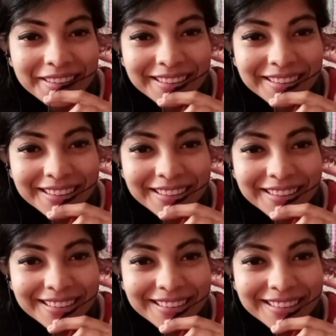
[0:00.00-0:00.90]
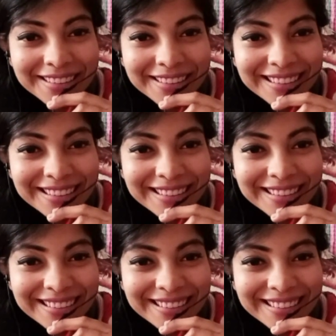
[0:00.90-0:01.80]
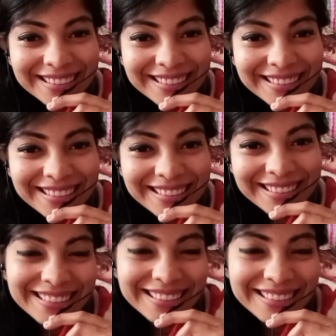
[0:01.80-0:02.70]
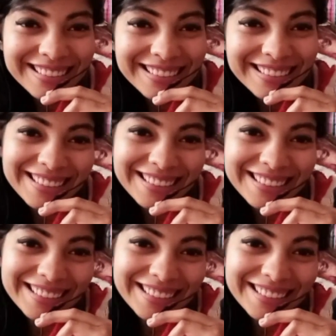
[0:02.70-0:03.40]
(silent)